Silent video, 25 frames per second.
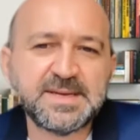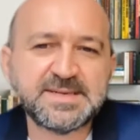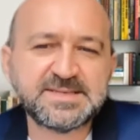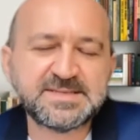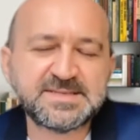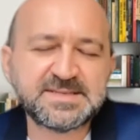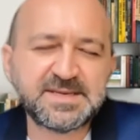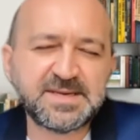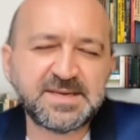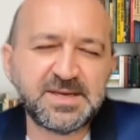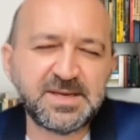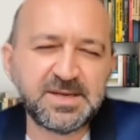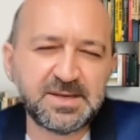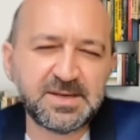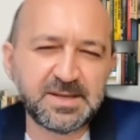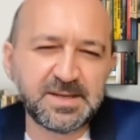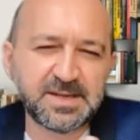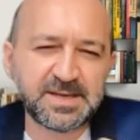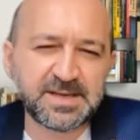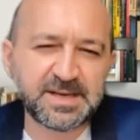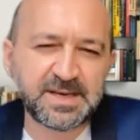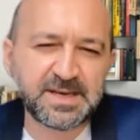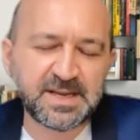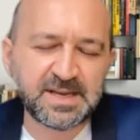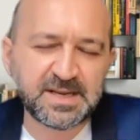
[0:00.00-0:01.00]

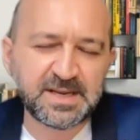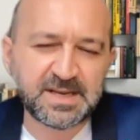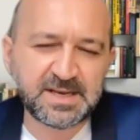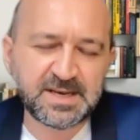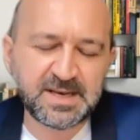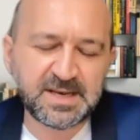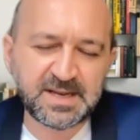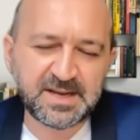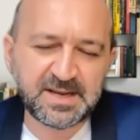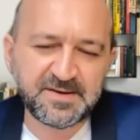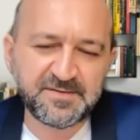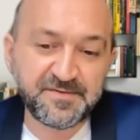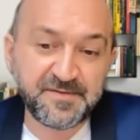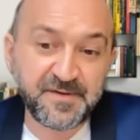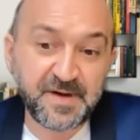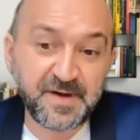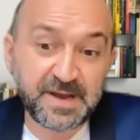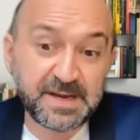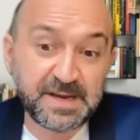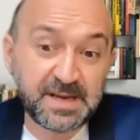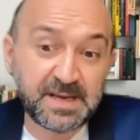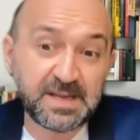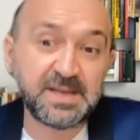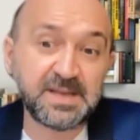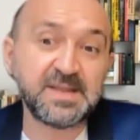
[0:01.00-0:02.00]
skill and and and
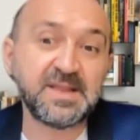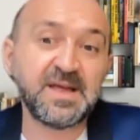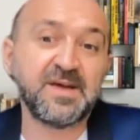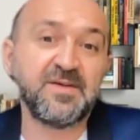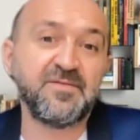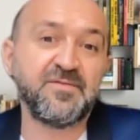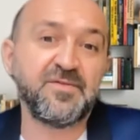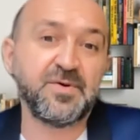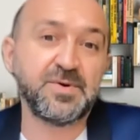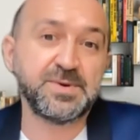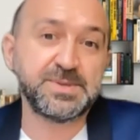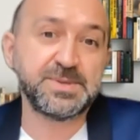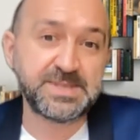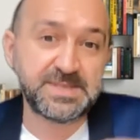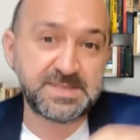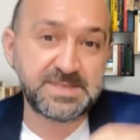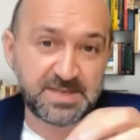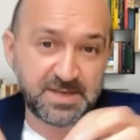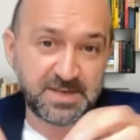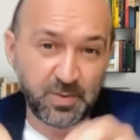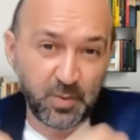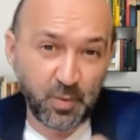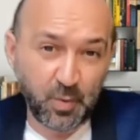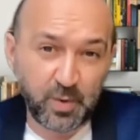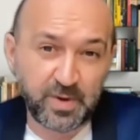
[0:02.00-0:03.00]
finding
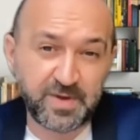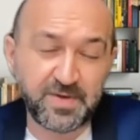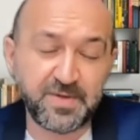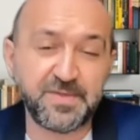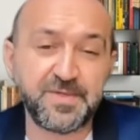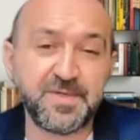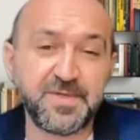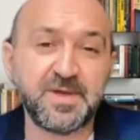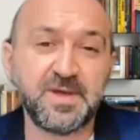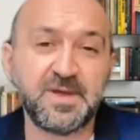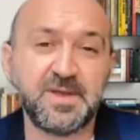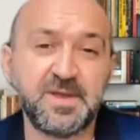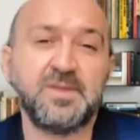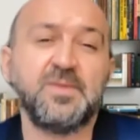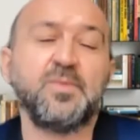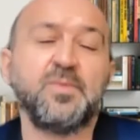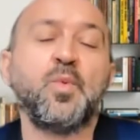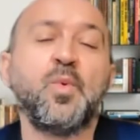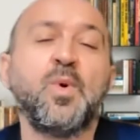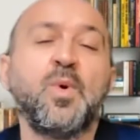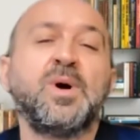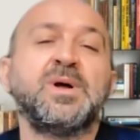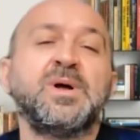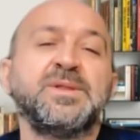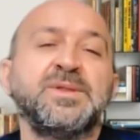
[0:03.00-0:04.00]
diversity within
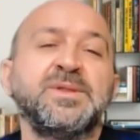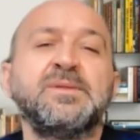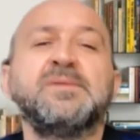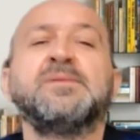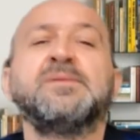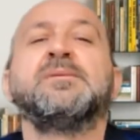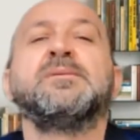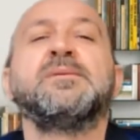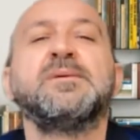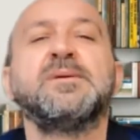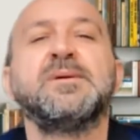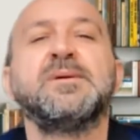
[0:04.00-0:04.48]
one